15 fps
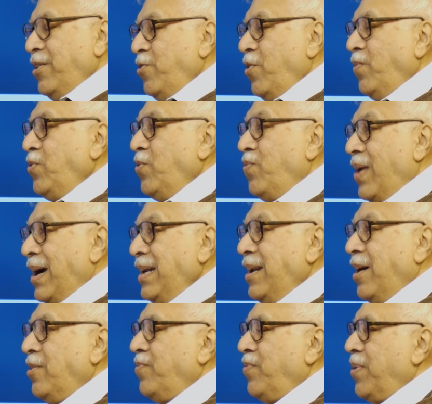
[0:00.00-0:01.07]
You have to find
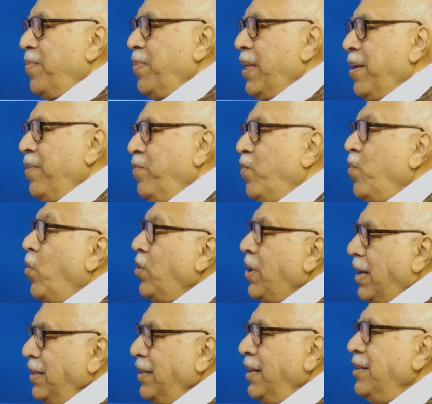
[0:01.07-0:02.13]
out from them what
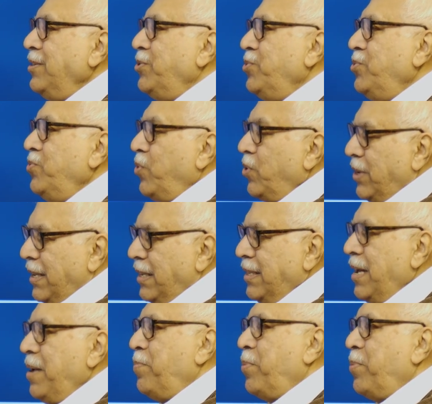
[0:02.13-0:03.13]
are their issues, what are their